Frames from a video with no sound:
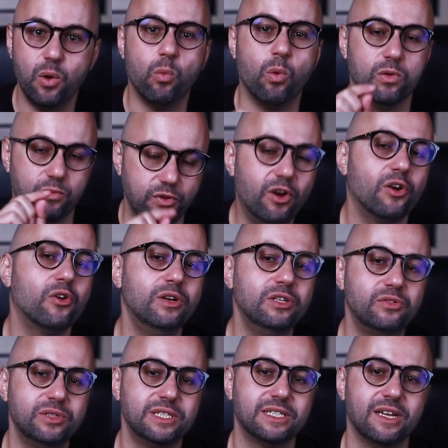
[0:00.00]
what we are going
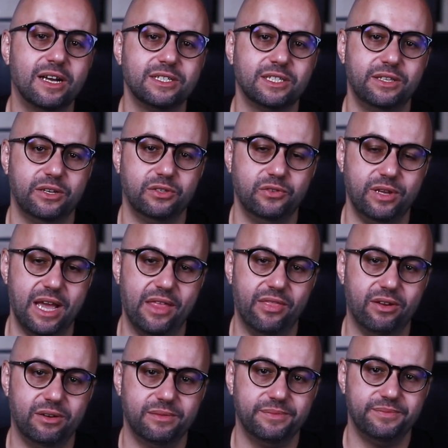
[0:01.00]
to discuss
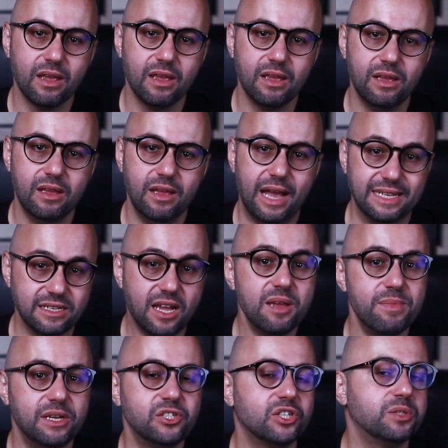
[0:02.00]
together. As I
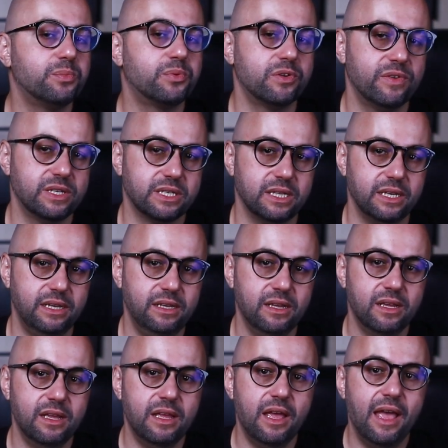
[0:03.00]
mentioned previously,
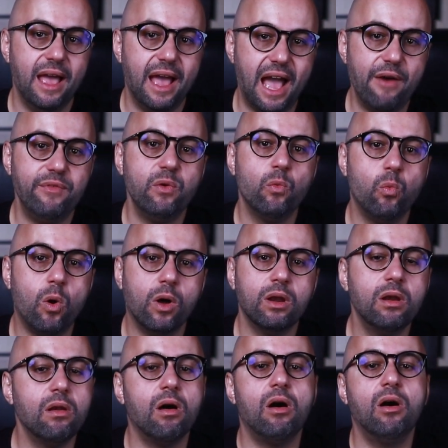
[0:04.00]
having
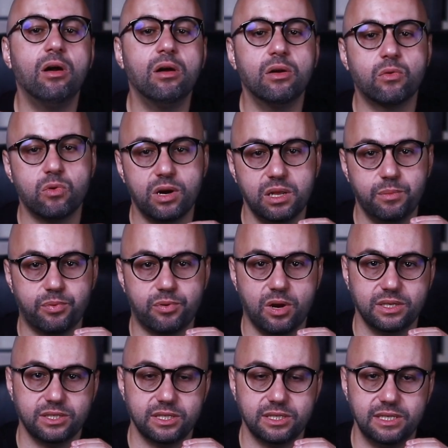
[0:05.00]
one long-running
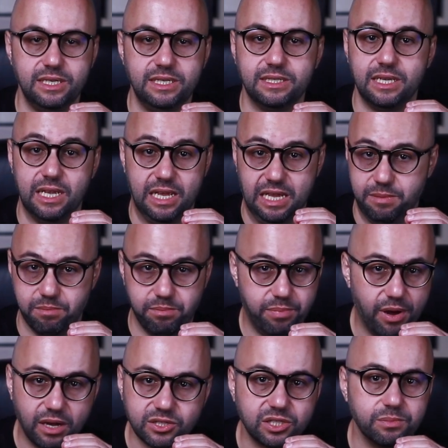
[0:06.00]
process is
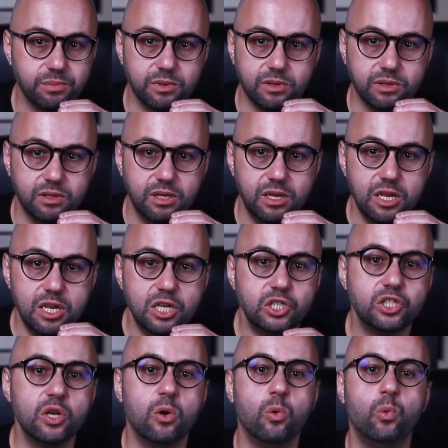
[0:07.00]
impossible.
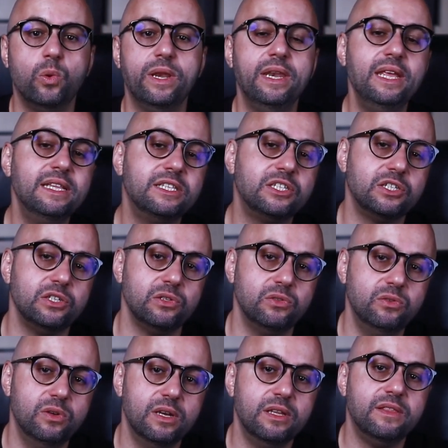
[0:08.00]
So we need
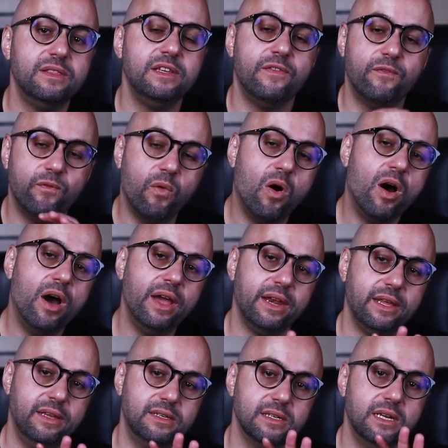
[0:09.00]
to divide
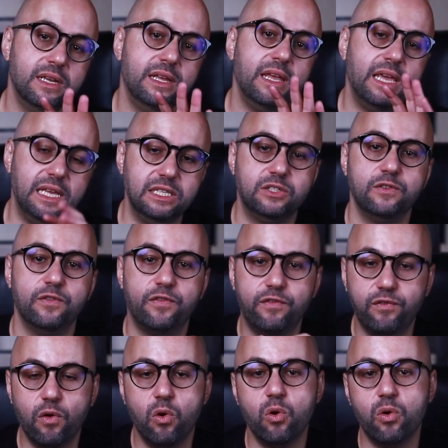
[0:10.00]
it into
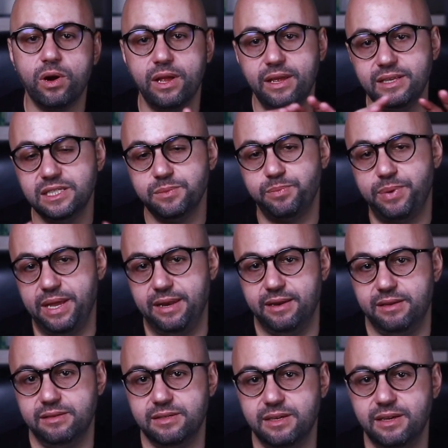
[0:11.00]
4
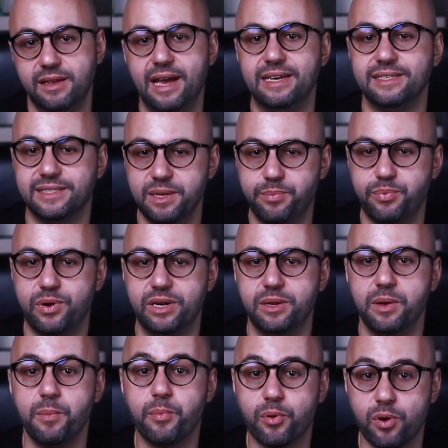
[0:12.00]
independent and
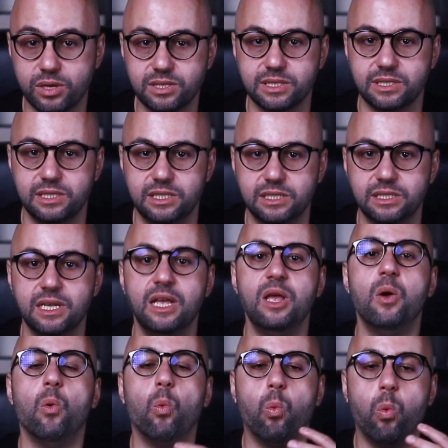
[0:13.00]
separate processes
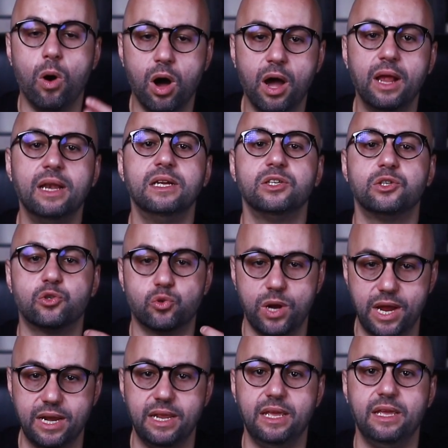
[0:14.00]
while
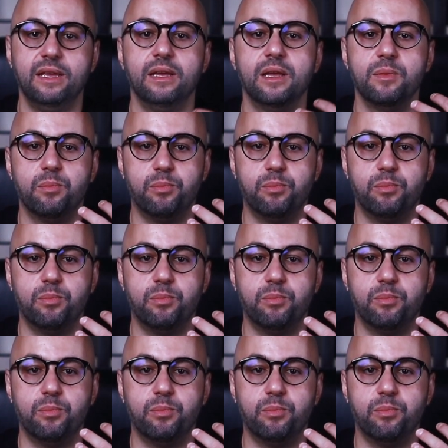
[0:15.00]
training